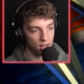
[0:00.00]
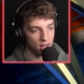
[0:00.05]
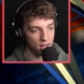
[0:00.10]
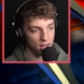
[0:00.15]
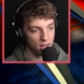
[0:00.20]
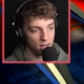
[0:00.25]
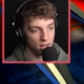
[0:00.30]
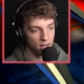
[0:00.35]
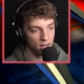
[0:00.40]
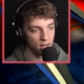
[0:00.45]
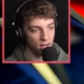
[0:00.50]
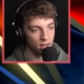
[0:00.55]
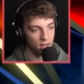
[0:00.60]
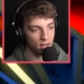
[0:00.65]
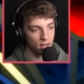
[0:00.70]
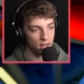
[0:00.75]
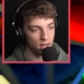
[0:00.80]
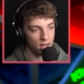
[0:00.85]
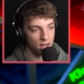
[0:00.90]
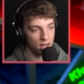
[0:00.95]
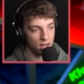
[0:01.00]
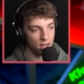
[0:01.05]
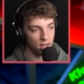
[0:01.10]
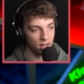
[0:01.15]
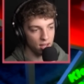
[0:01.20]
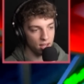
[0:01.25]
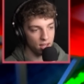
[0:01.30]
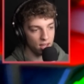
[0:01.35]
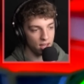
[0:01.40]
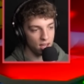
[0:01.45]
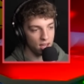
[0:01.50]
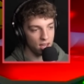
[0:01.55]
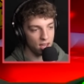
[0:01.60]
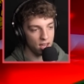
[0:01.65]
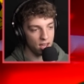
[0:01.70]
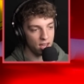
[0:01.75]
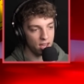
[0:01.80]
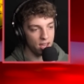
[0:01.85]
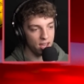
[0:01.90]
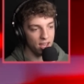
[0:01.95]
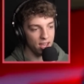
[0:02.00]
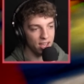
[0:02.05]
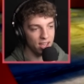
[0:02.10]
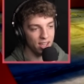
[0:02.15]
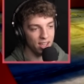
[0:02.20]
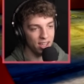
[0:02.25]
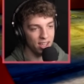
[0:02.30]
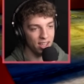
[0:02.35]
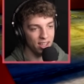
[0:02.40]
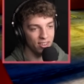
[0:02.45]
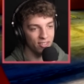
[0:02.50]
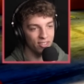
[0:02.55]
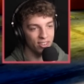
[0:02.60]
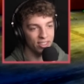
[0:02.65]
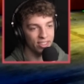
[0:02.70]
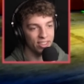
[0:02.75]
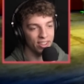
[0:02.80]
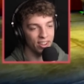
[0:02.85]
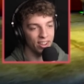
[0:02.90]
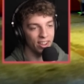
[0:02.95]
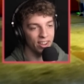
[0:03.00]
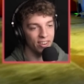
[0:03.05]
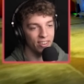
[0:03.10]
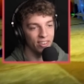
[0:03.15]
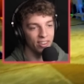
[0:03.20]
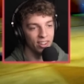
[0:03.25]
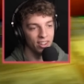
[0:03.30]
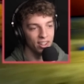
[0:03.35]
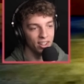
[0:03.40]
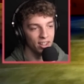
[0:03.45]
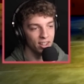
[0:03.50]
eh, eh, eh what the hell?